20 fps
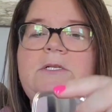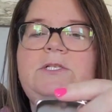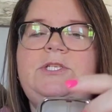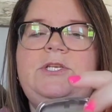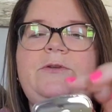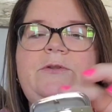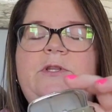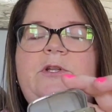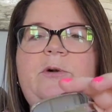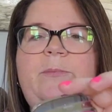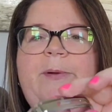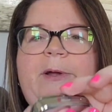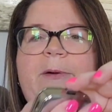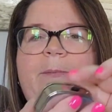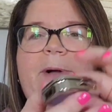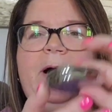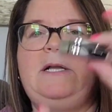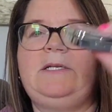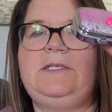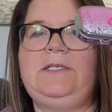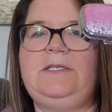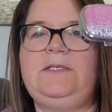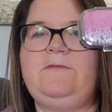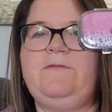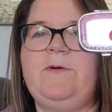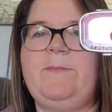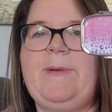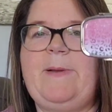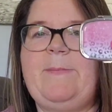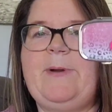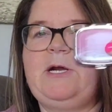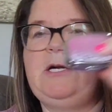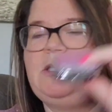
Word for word: Two little pill boxes for my